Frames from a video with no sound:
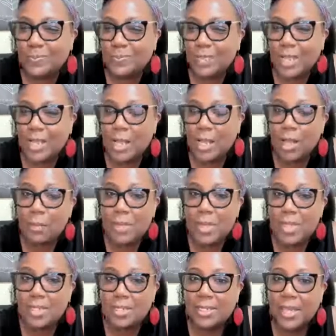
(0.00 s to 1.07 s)
That
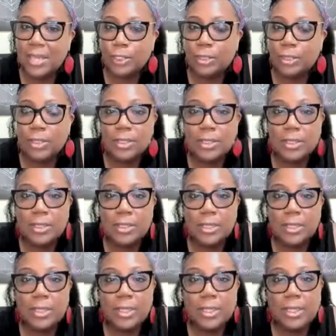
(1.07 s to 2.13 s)
comment, that look,
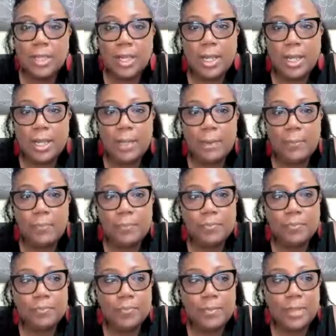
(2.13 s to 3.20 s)

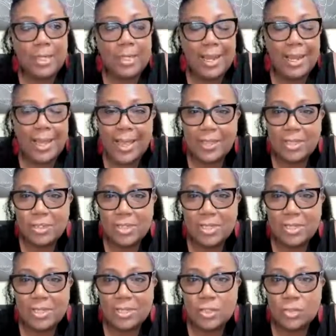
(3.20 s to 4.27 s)
that
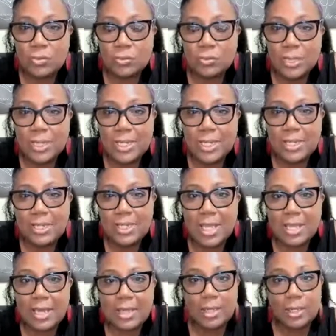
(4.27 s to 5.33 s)
action, just really
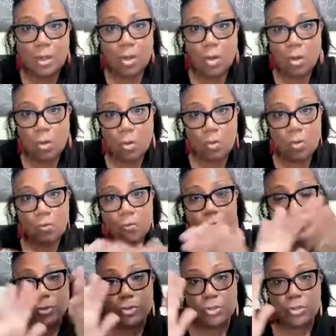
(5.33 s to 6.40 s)
assigning a whole
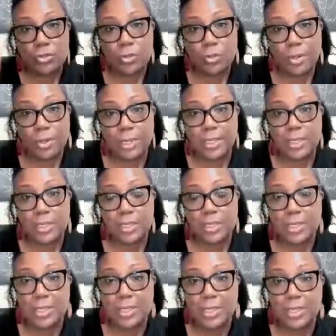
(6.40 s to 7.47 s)
full story to the
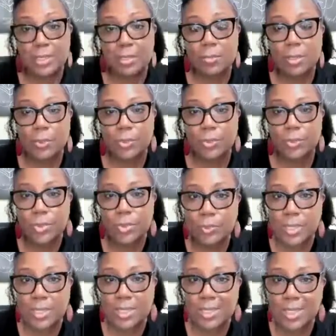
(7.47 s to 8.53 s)
things that people do
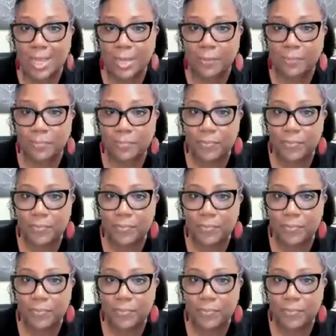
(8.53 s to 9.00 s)
and say,